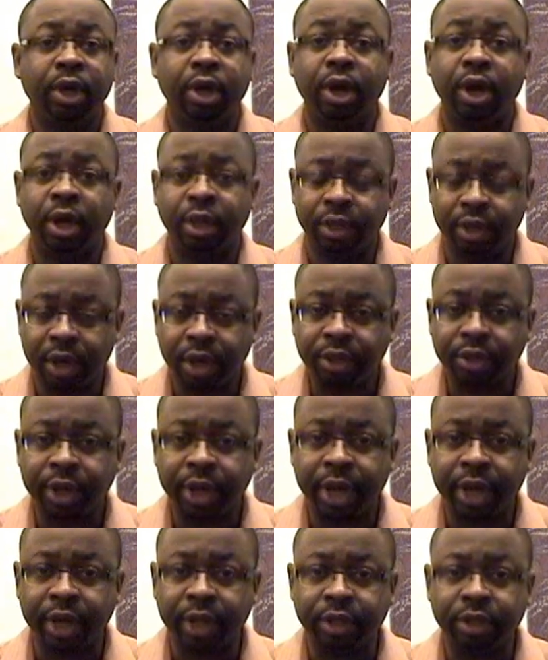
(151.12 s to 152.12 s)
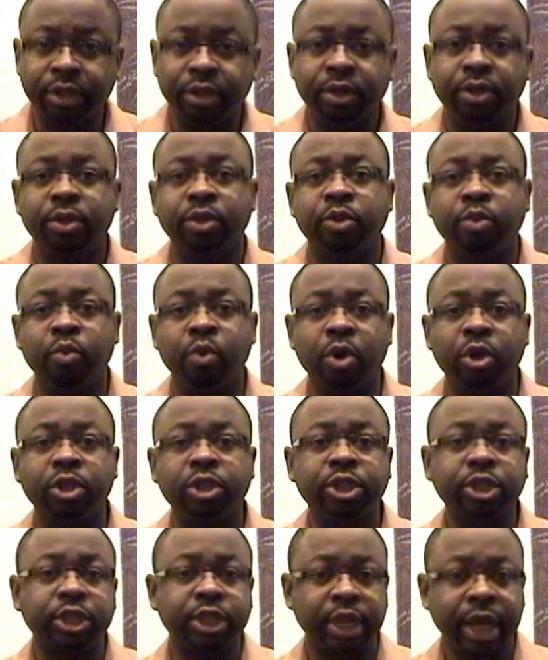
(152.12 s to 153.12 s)
On the other hand, the word
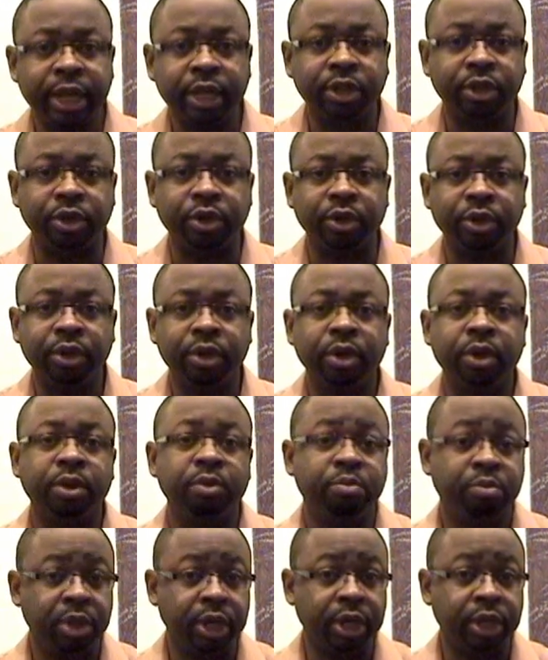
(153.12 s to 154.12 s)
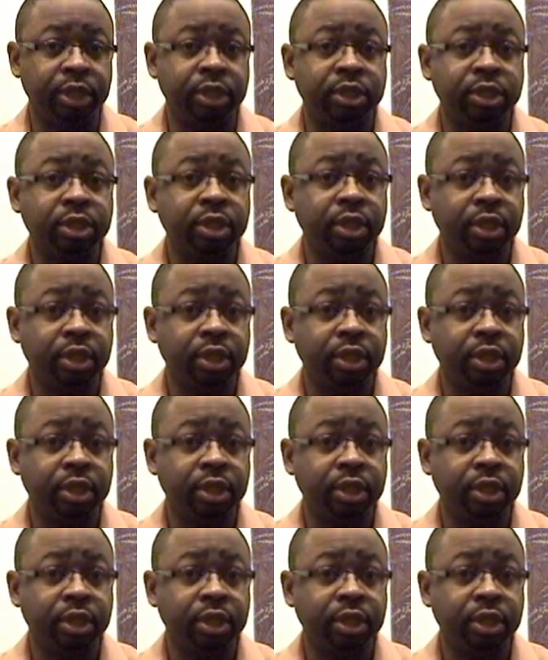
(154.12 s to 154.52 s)
slender means